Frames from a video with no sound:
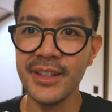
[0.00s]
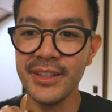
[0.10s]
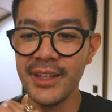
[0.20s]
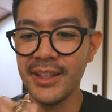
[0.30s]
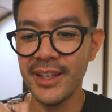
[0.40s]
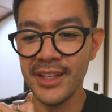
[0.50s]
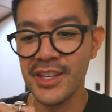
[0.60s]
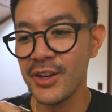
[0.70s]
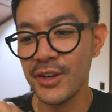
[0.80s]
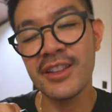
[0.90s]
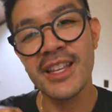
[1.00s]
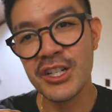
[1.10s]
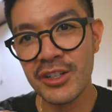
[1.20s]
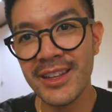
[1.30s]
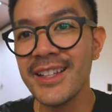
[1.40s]
in getting your
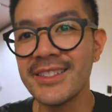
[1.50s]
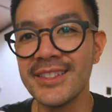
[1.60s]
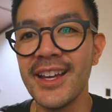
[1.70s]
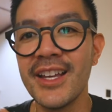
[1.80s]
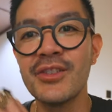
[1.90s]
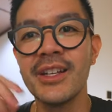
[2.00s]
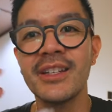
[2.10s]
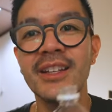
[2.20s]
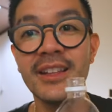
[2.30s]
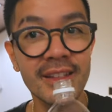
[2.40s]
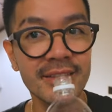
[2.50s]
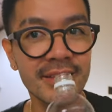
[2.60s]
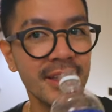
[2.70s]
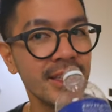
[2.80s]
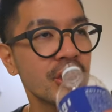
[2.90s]
electrolytes and hydrated in this
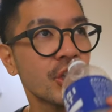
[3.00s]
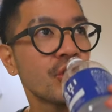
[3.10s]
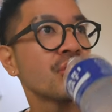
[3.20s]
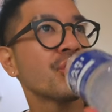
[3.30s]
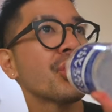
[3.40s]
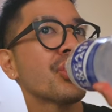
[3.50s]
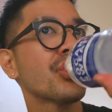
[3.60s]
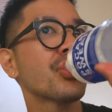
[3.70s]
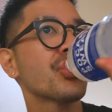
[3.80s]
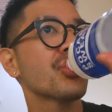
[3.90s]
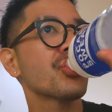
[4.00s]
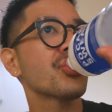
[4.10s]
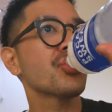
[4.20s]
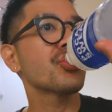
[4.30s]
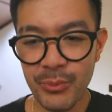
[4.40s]
heat.
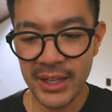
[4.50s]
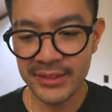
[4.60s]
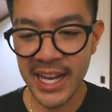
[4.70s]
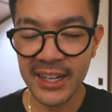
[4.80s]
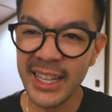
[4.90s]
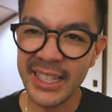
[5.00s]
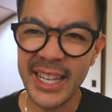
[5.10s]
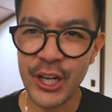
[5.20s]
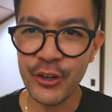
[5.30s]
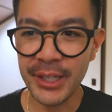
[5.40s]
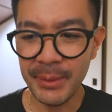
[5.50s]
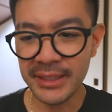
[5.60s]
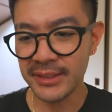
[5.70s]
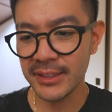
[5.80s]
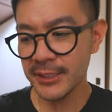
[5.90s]
It's kind of like Gatorade,
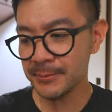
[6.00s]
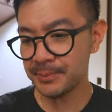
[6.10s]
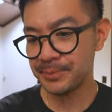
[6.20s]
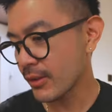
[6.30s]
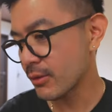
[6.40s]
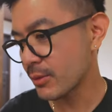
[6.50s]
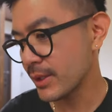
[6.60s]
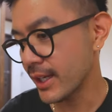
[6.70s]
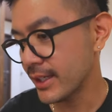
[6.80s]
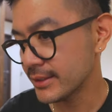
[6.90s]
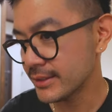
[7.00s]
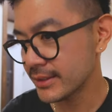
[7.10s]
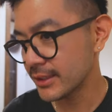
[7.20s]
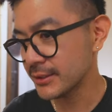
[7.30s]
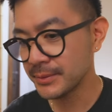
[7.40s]
basically. What do we get?
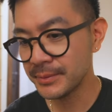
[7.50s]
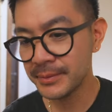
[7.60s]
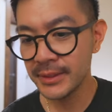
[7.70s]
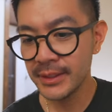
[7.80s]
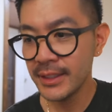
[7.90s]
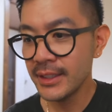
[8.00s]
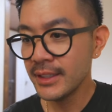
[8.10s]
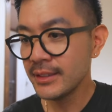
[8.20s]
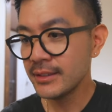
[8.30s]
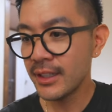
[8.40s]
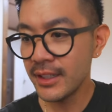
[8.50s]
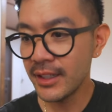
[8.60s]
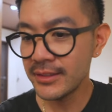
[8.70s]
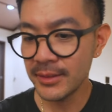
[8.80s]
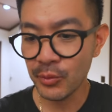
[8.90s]
So, Donnie
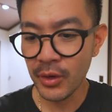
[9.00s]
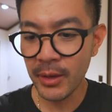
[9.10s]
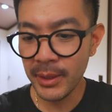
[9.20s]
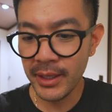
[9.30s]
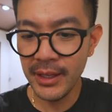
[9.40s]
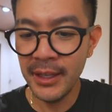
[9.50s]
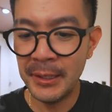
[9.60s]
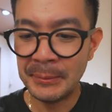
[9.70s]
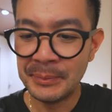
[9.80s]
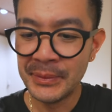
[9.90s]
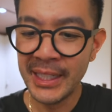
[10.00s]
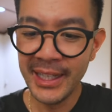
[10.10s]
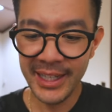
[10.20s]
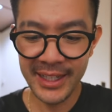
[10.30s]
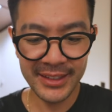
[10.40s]
got some ramen.
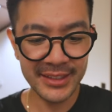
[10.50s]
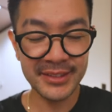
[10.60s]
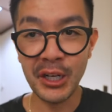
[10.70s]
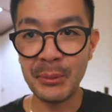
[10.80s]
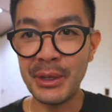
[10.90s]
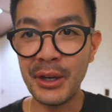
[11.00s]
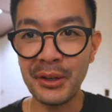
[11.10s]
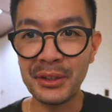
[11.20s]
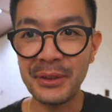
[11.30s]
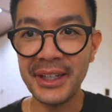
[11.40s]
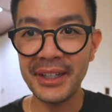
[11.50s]
I got this carbonara right